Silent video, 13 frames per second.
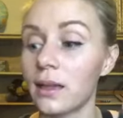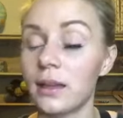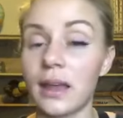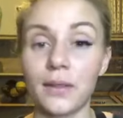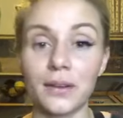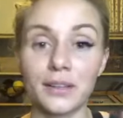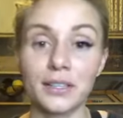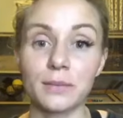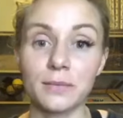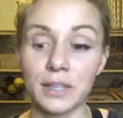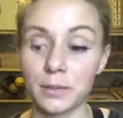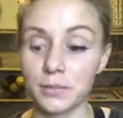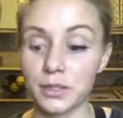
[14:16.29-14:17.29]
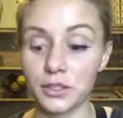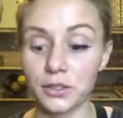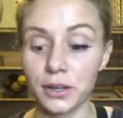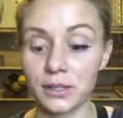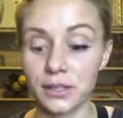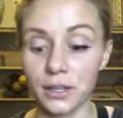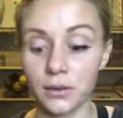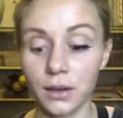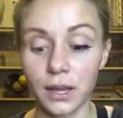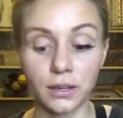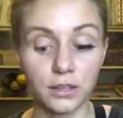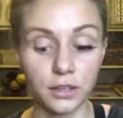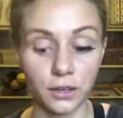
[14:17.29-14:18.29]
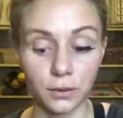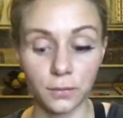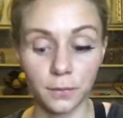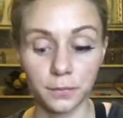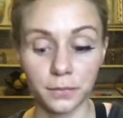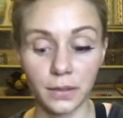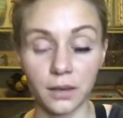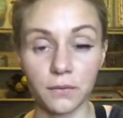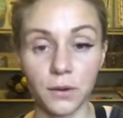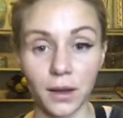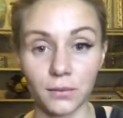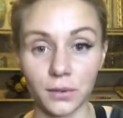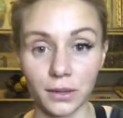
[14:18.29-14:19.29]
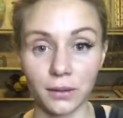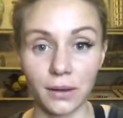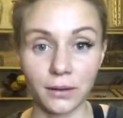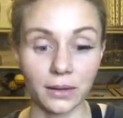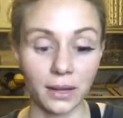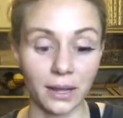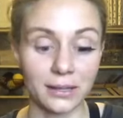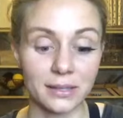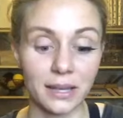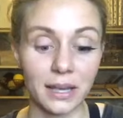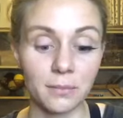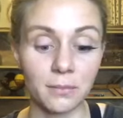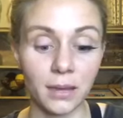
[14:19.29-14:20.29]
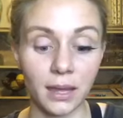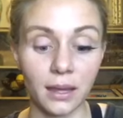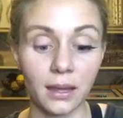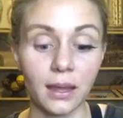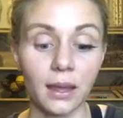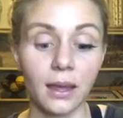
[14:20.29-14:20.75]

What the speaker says: Now there's some tips and tricks that you can do if you have really rounded eyes like me,